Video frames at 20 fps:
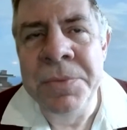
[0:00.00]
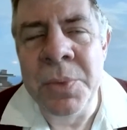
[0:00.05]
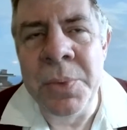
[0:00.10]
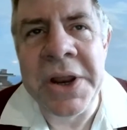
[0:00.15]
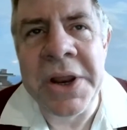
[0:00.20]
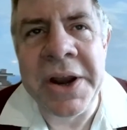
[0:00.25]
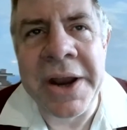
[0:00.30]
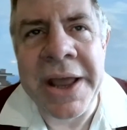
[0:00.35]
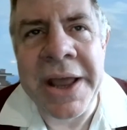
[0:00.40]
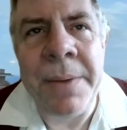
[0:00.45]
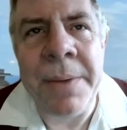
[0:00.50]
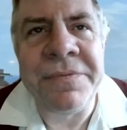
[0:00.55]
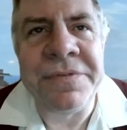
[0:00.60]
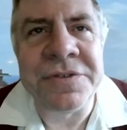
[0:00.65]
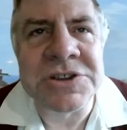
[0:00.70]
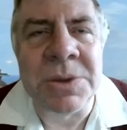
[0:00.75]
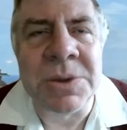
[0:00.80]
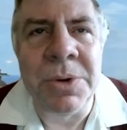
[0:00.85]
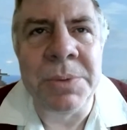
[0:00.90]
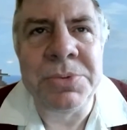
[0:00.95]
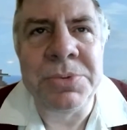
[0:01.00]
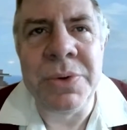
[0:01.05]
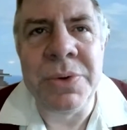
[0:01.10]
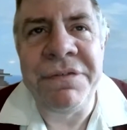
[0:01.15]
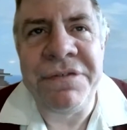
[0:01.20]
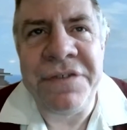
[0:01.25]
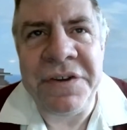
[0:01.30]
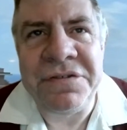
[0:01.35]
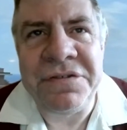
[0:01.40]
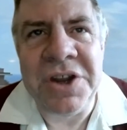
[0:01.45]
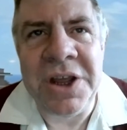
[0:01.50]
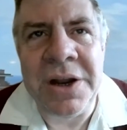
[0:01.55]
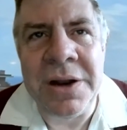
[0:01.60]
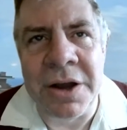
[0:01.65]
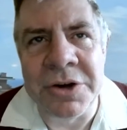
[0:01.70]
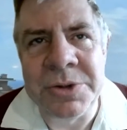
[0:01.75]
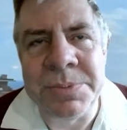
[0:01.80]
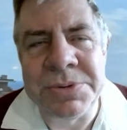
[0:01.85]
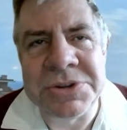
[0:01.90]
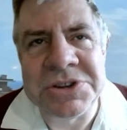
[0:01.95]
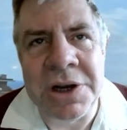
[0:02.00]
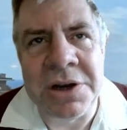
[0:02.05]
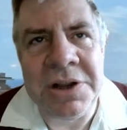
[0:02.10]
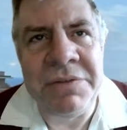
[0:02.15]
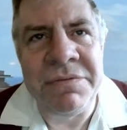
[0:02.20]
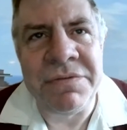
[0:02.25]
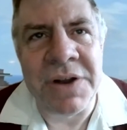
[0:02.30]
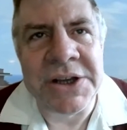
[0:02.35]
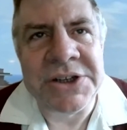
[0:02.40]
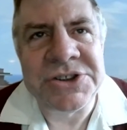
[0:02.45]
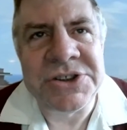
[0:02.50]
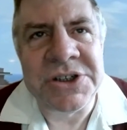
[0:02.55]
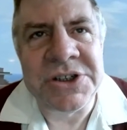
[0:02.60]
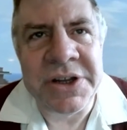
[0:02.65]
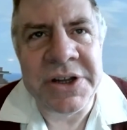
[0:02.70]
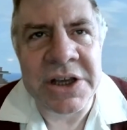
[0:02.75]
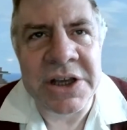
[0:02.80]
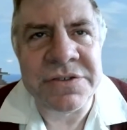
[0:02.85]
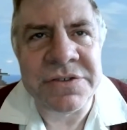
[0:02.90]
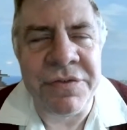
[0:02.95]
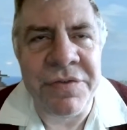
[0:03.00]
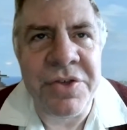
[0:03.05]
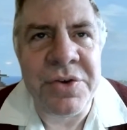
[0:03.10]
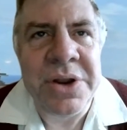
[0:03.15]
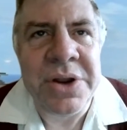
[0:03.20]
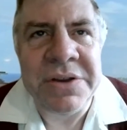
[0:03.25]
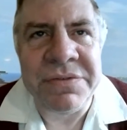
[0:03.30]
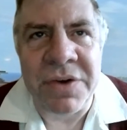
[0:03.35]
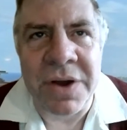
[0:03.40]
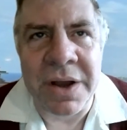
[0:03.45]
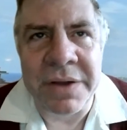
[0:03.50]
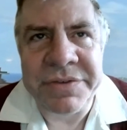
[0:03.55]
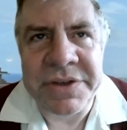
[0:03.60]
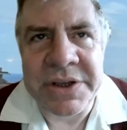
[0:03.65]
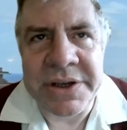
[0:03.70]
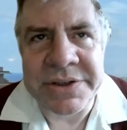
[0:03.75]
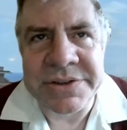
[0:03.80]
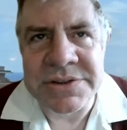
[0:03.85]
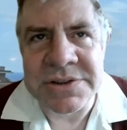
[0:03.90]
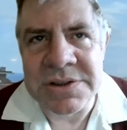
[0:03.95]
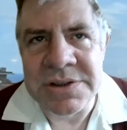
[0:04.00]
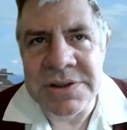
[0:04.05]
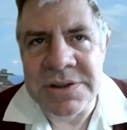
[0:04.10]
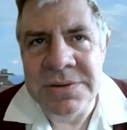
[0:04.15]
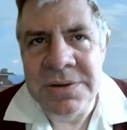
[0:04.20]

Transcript: We're going to get somewhere between fifty and one hundred percent inflation in the next three to five years.